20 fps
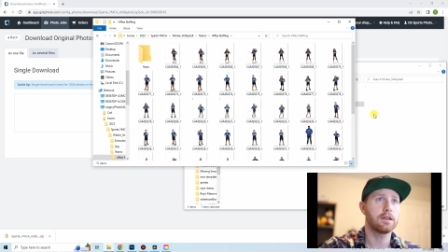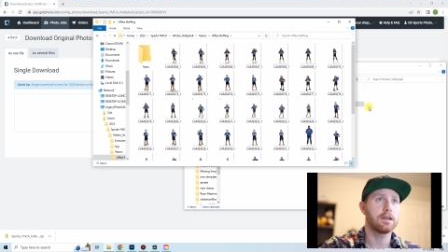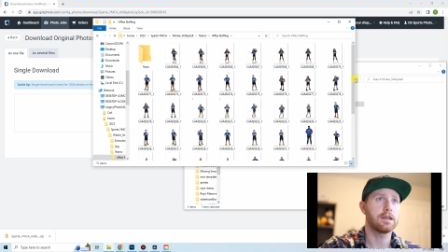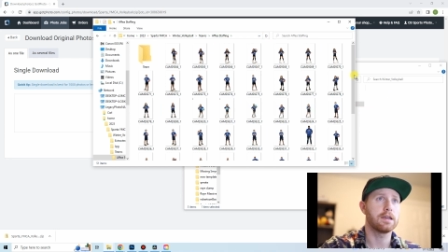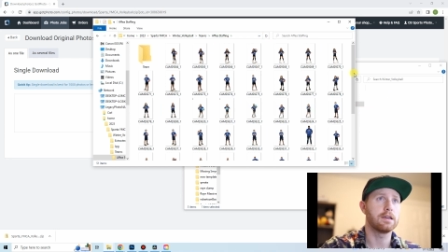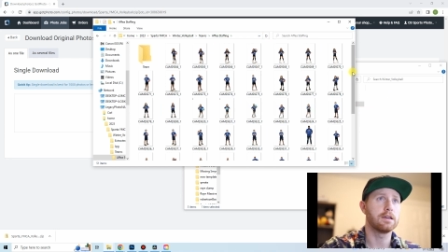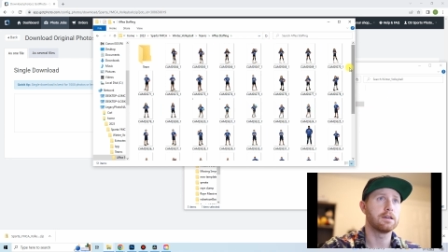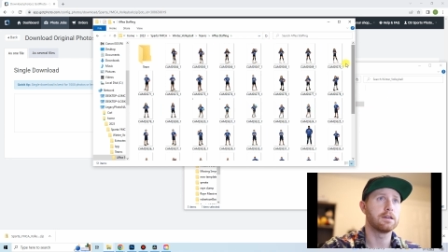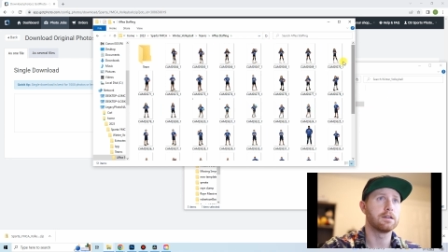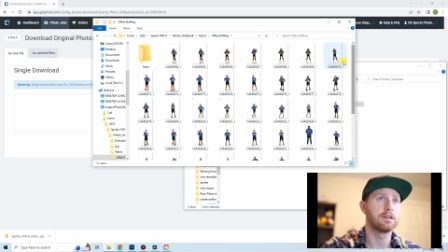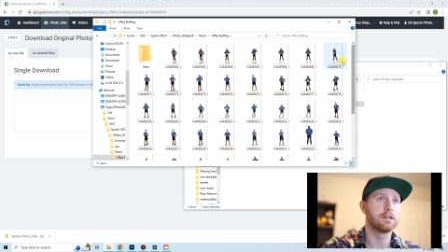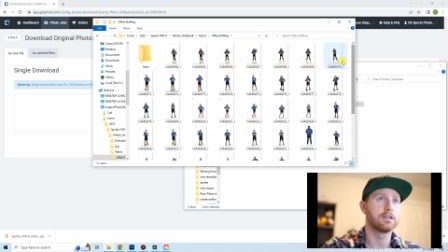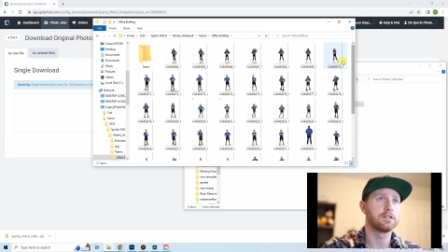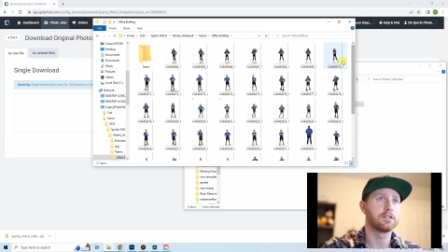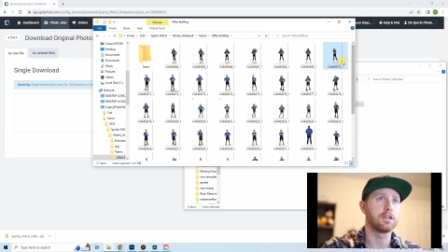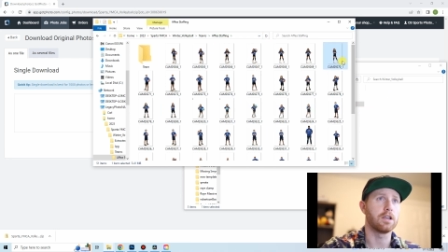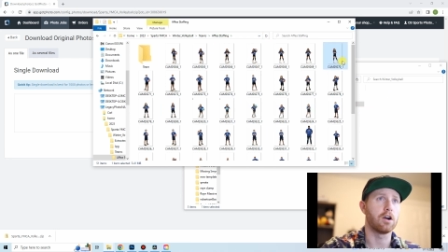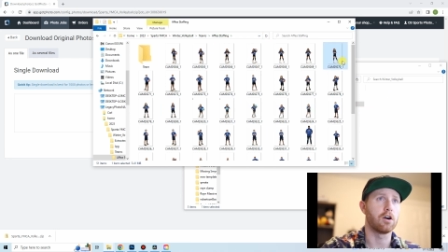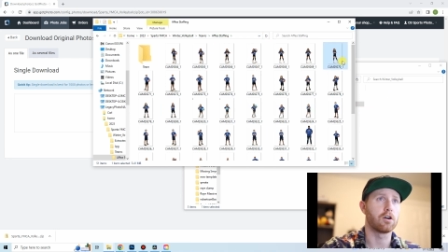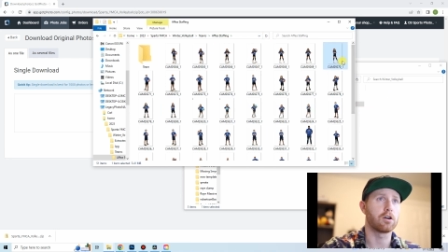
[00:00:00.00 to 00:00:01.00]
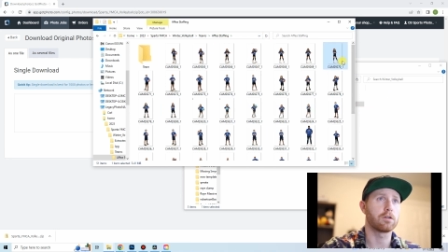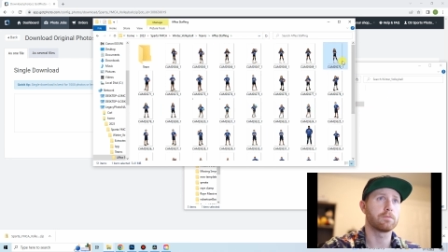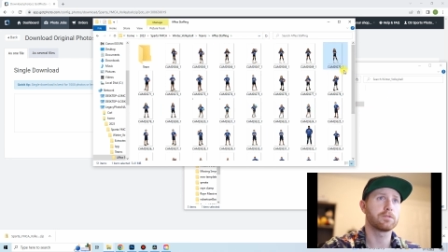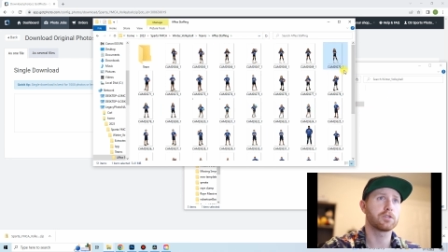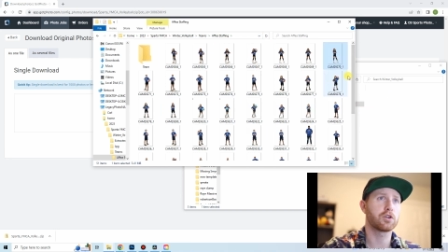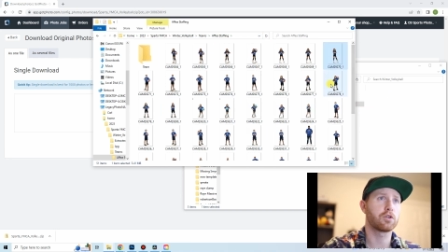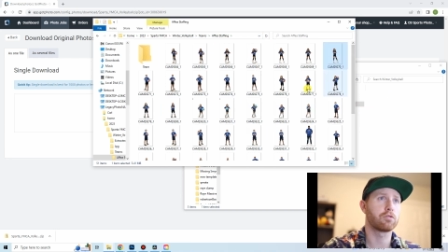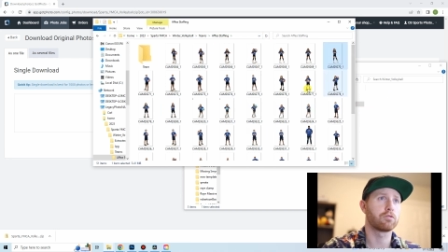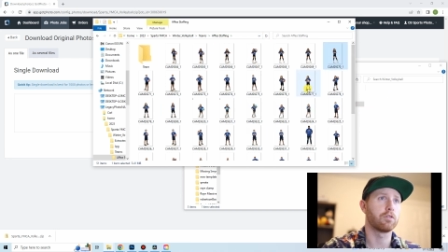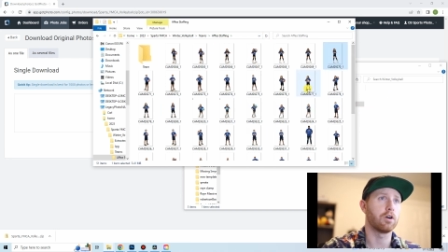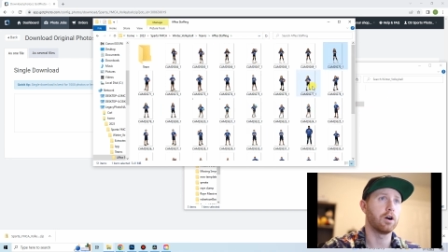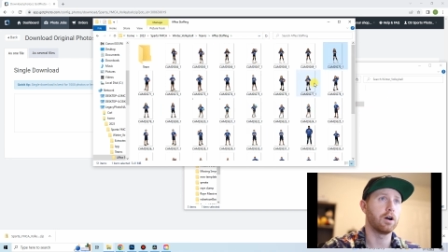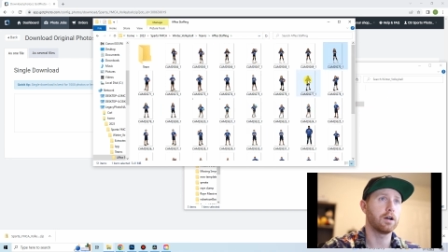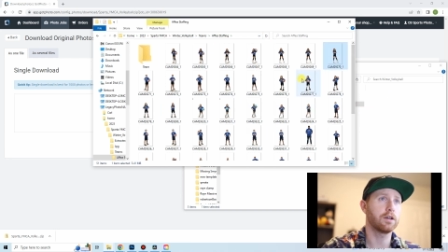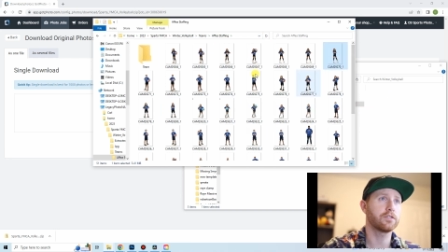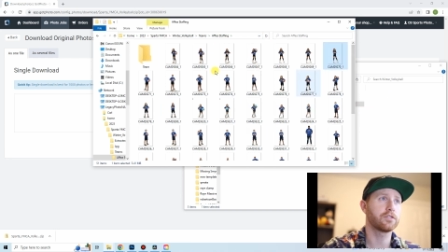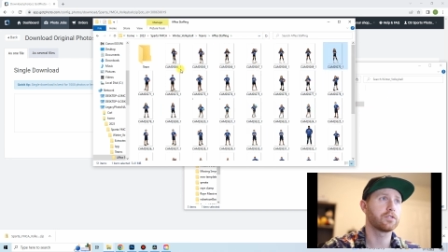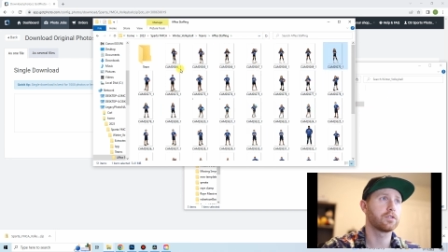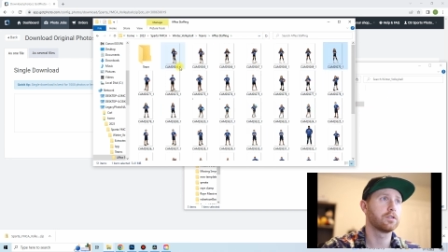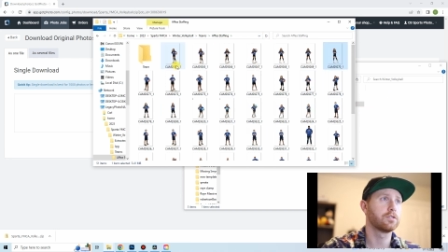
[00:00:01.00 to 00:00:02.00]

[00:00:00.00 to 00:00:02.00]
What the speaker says: is the arms crossed.